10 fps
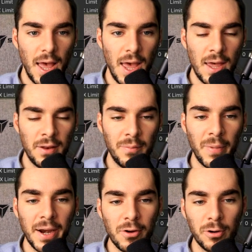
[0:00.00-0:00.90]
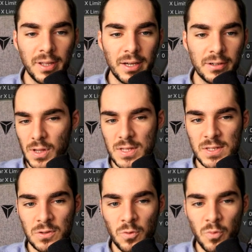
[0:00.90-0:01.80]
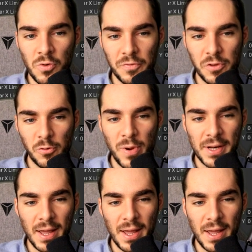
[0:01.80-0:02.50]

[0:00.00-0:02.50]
And my goal here is to move the red